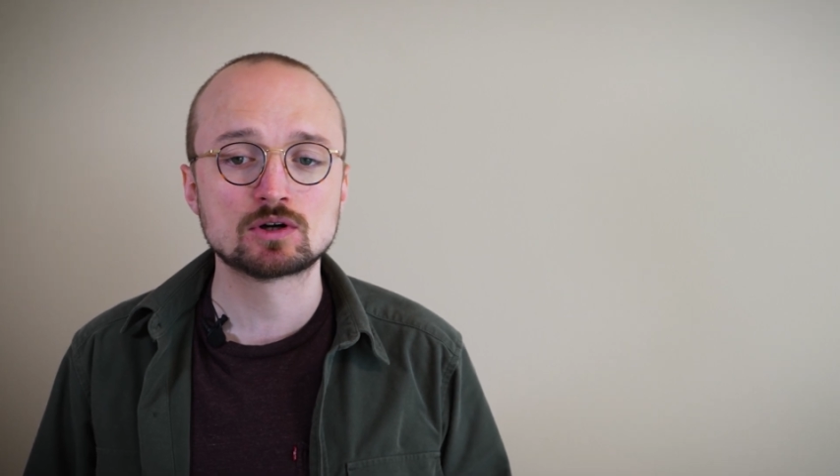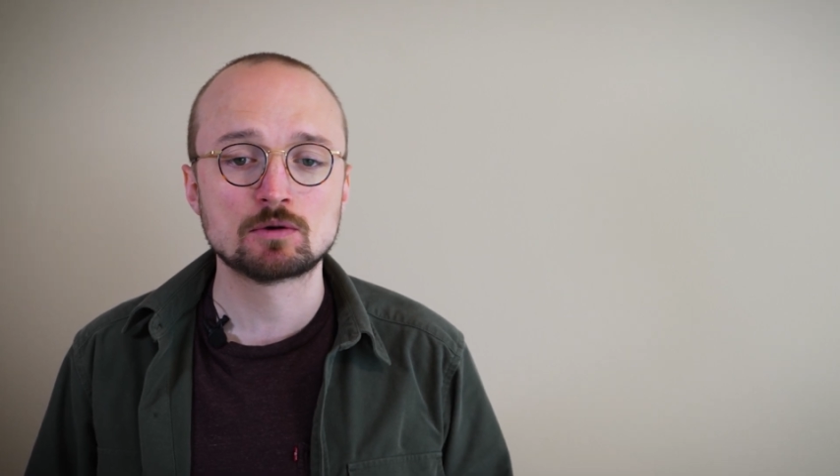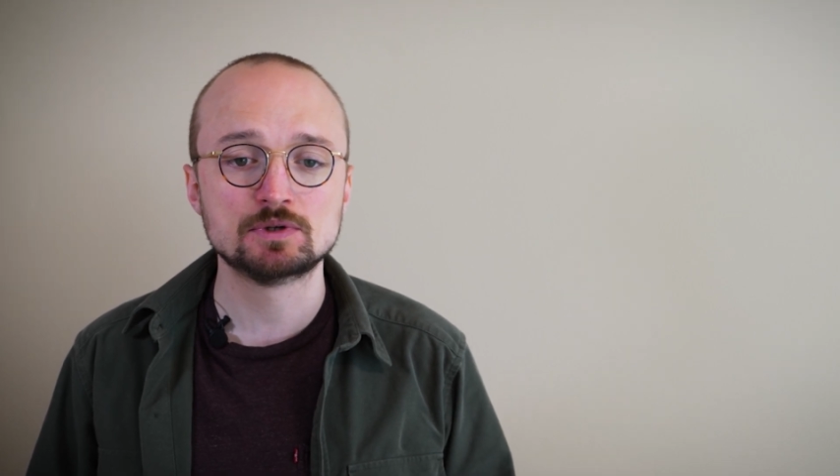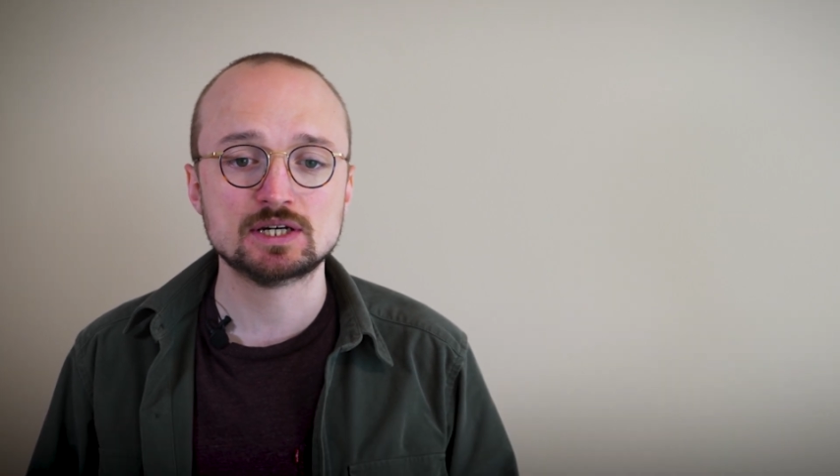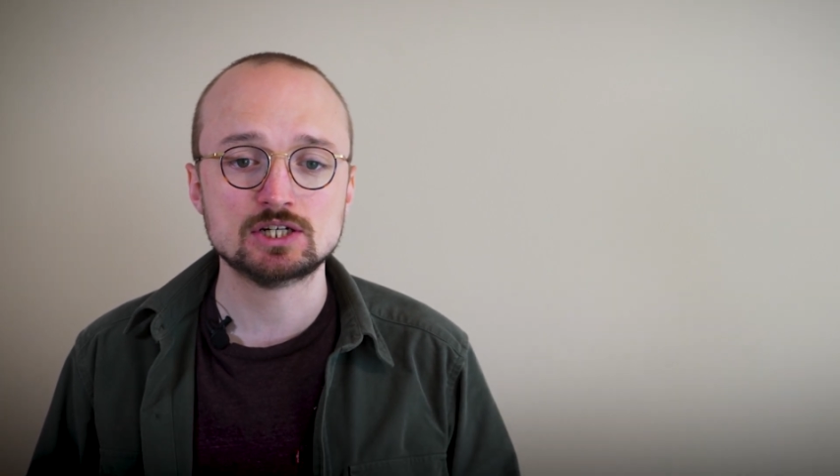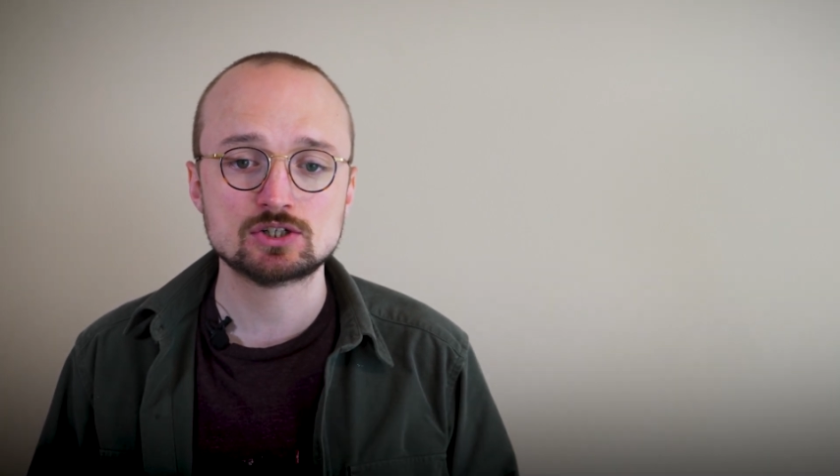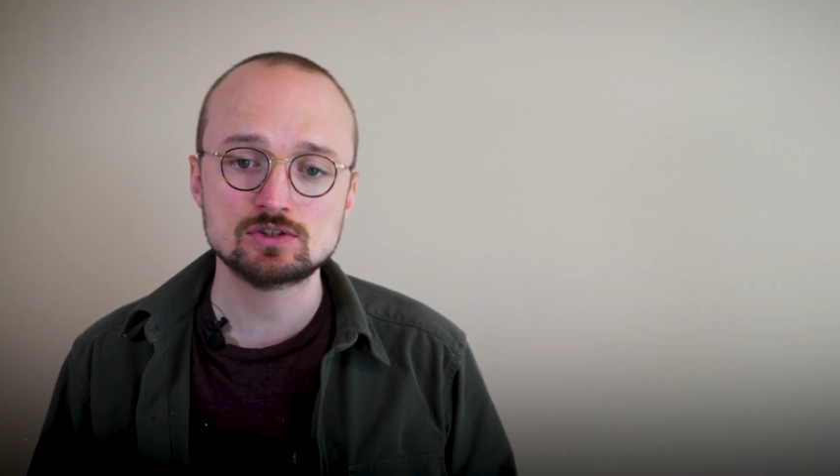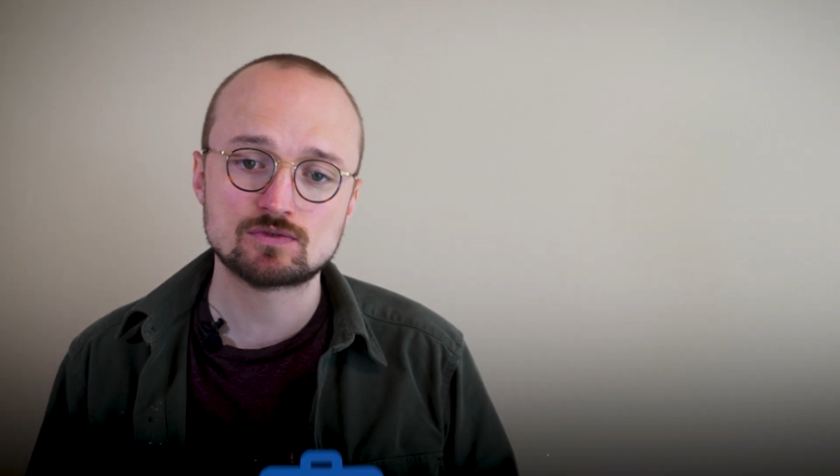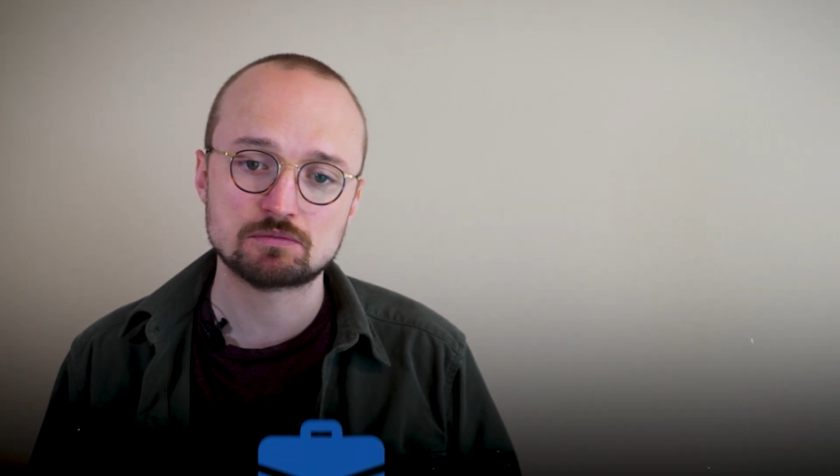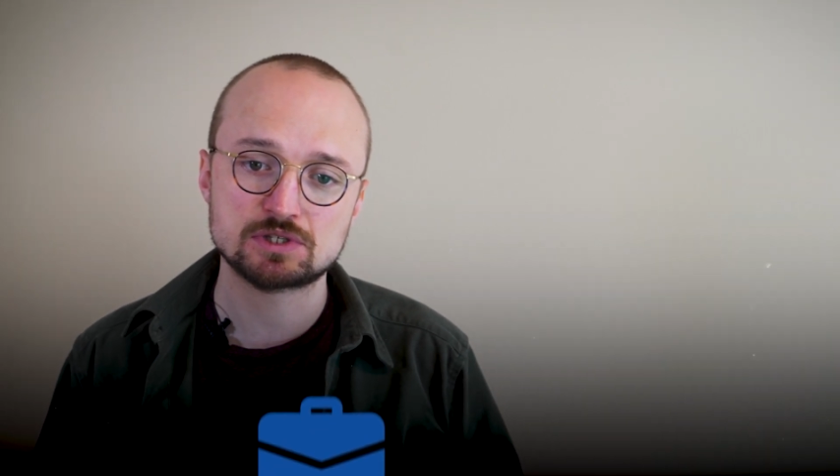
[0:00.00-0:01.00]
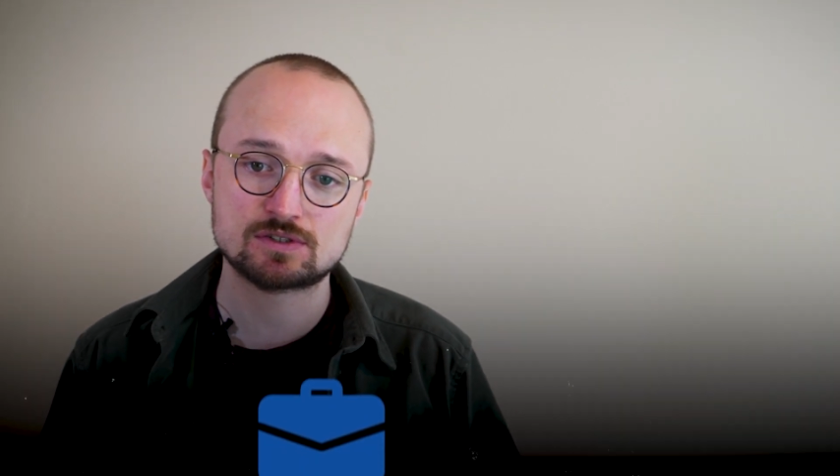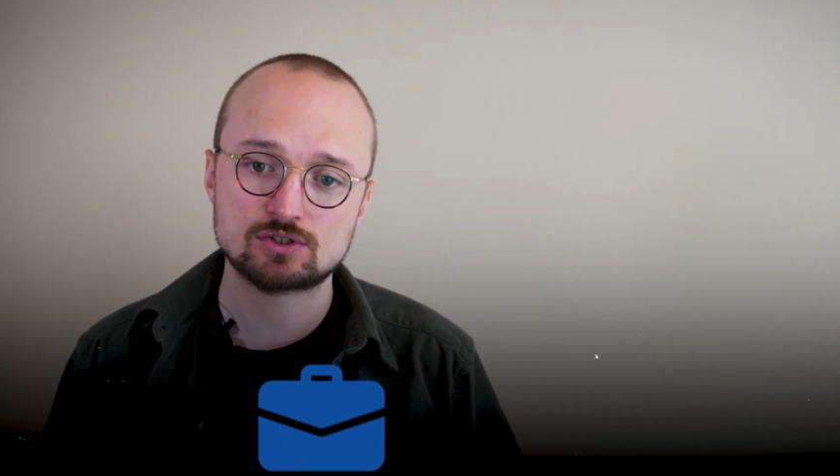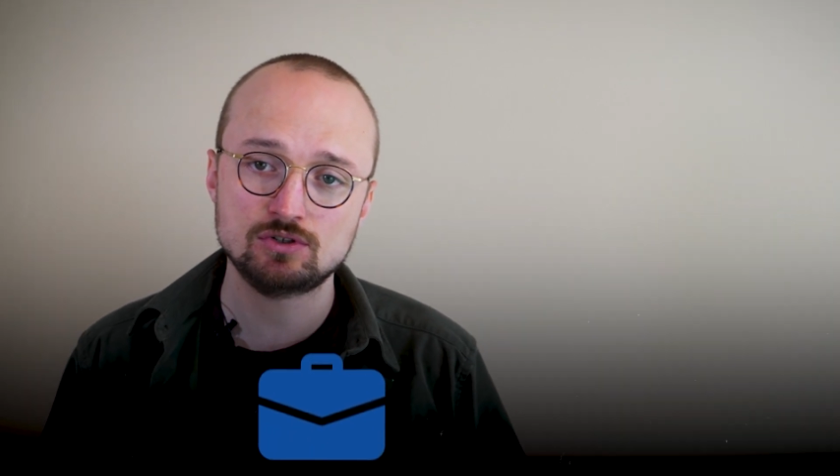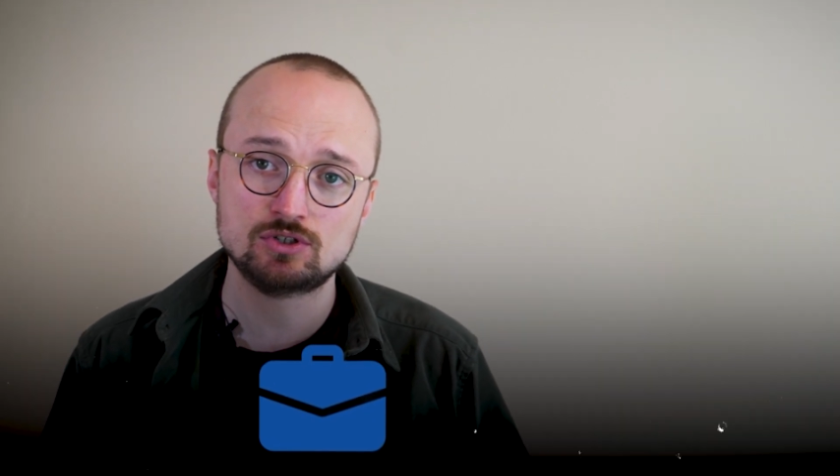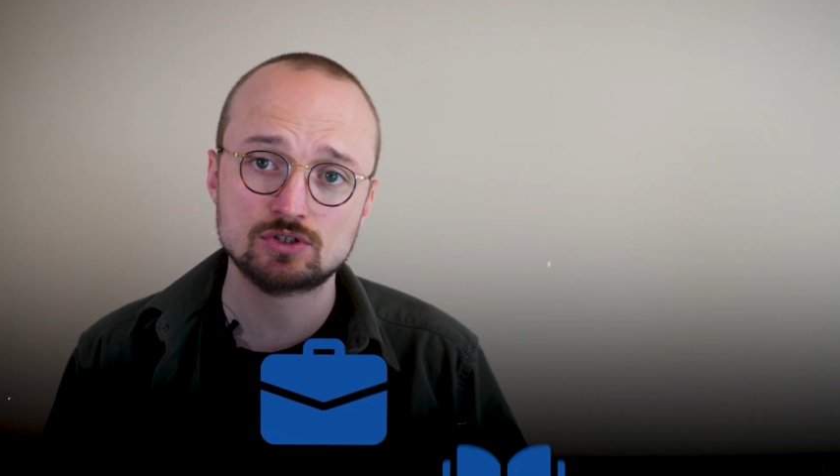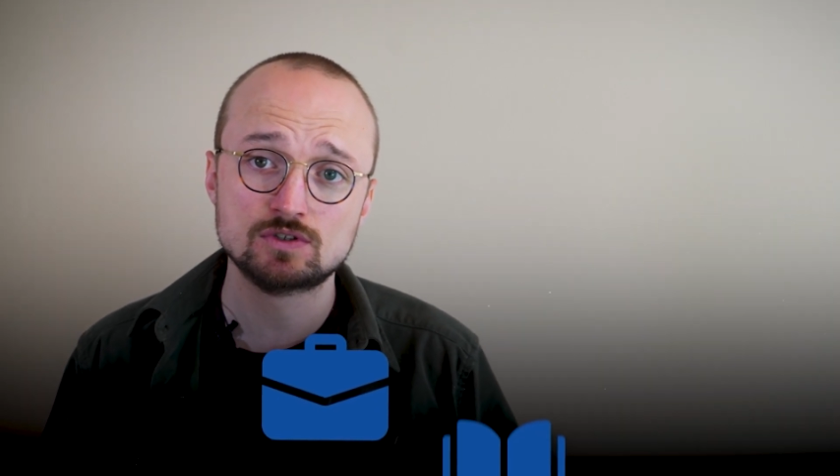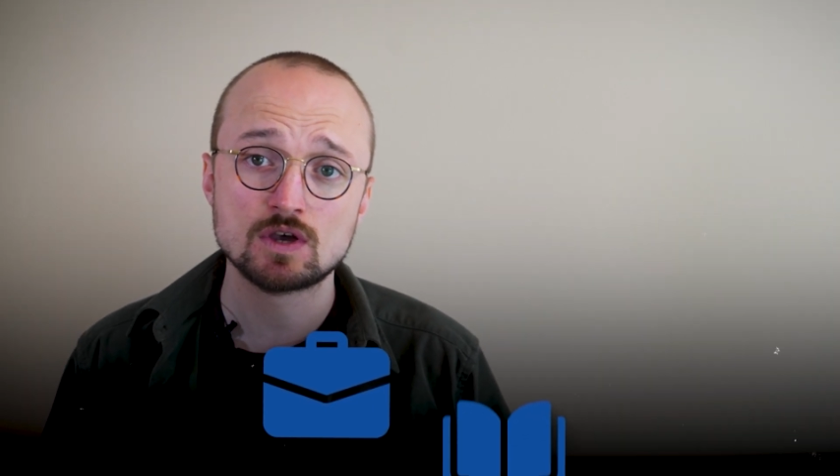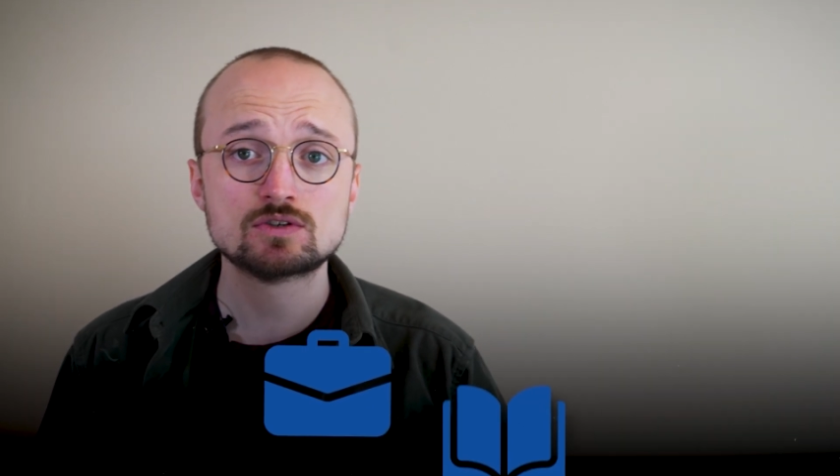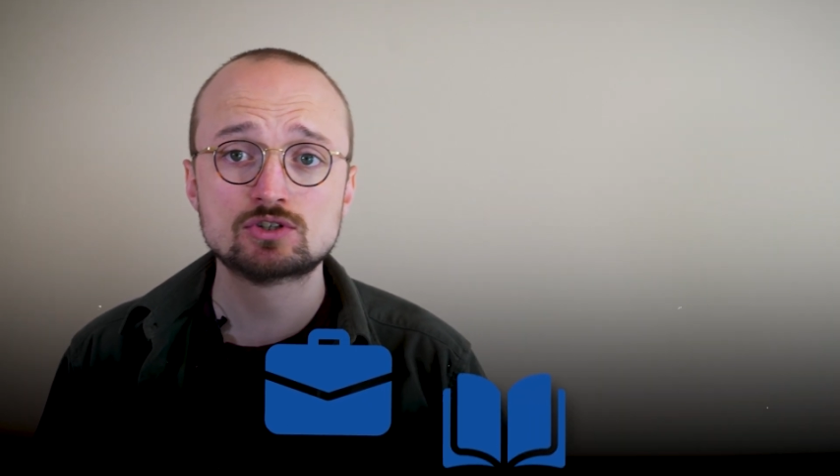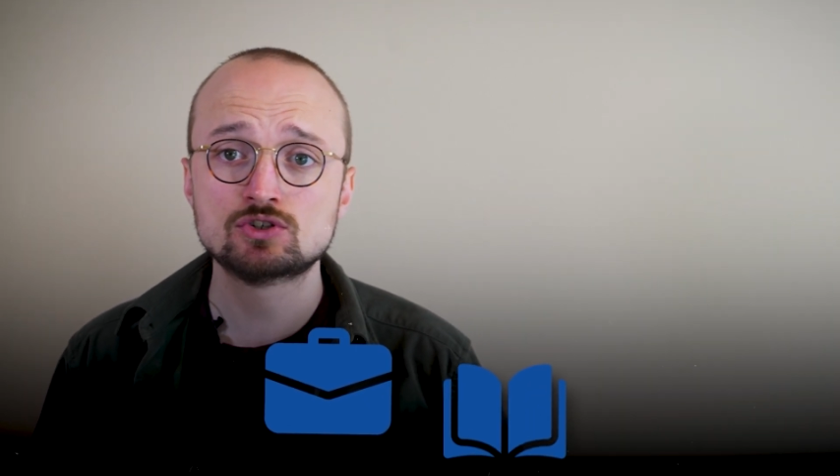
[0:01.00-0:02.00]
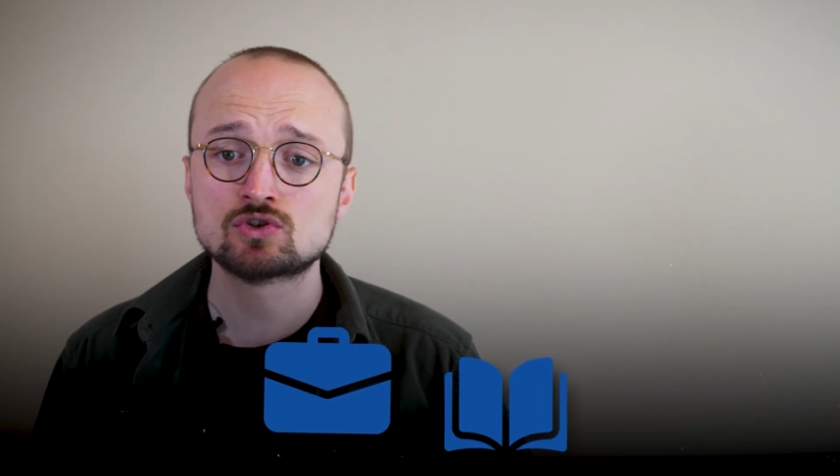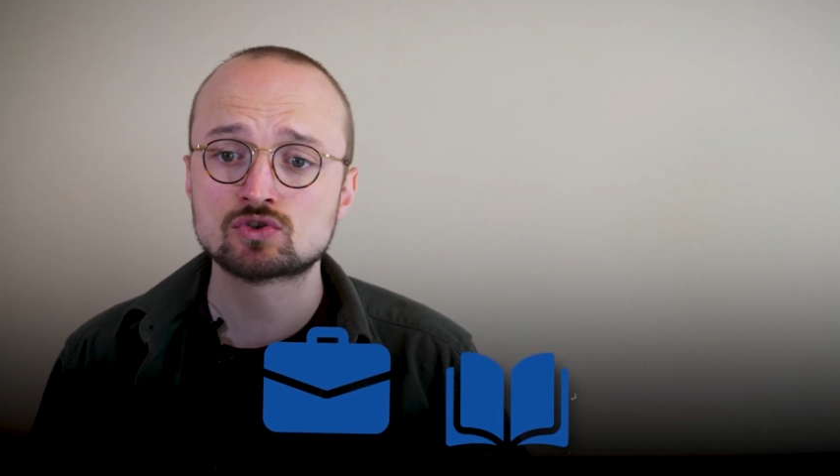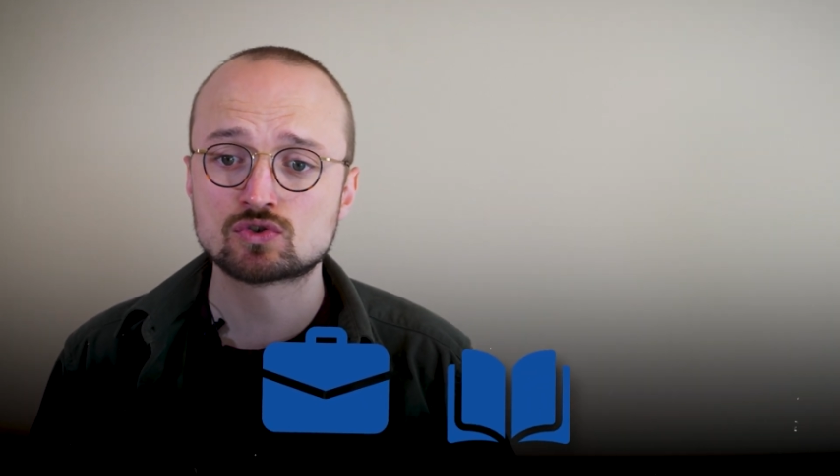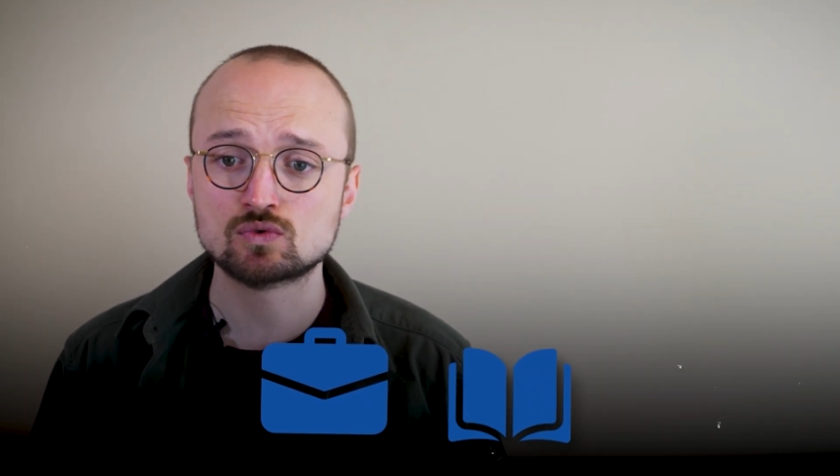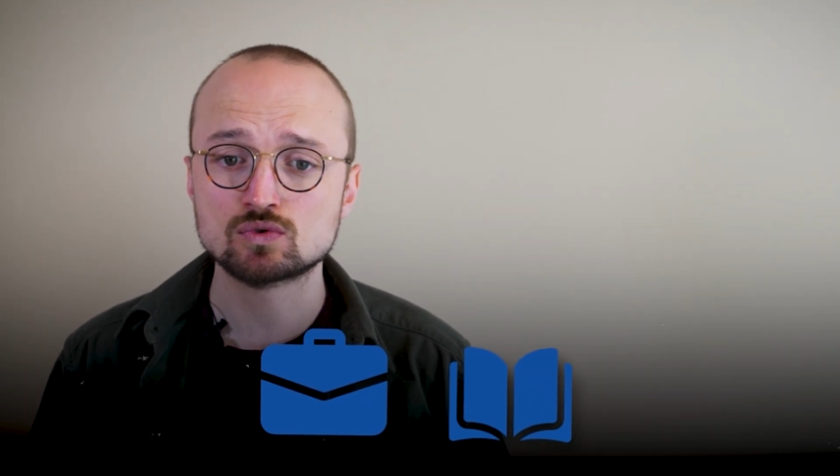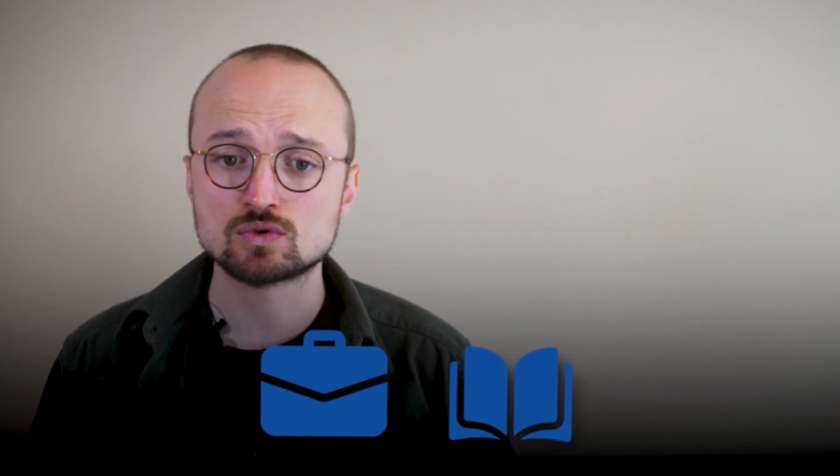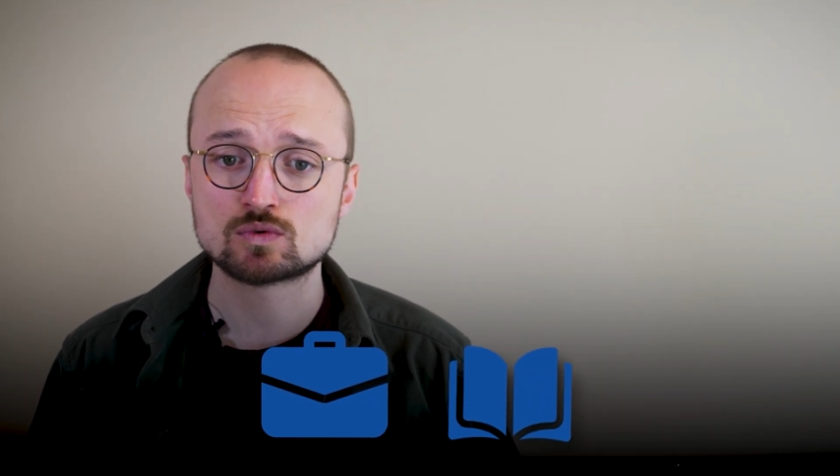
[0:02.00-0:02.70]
accommodations from institutions such as your school or